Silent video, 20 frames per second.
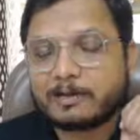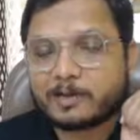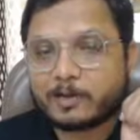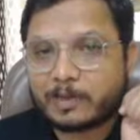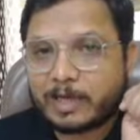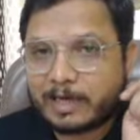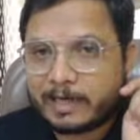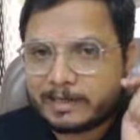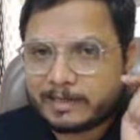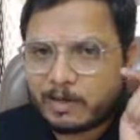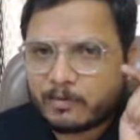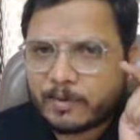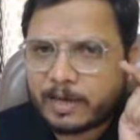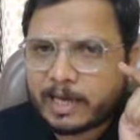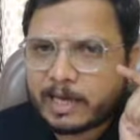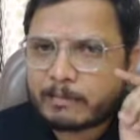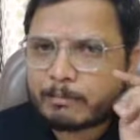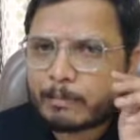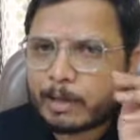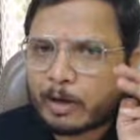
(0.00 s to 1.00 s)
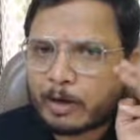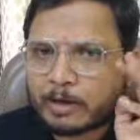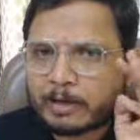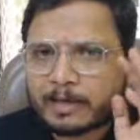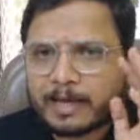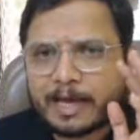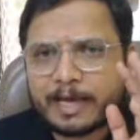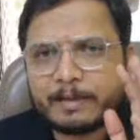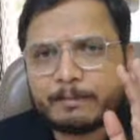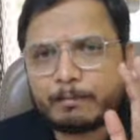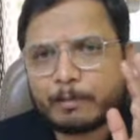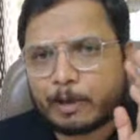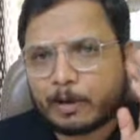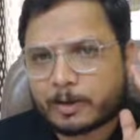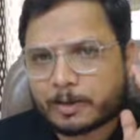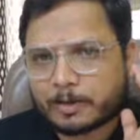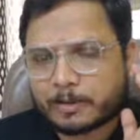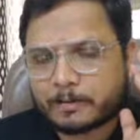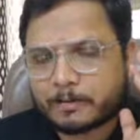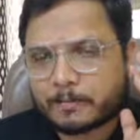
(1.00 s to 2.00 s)
So that is a can plot, gain
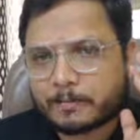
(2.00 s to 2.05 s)
plot.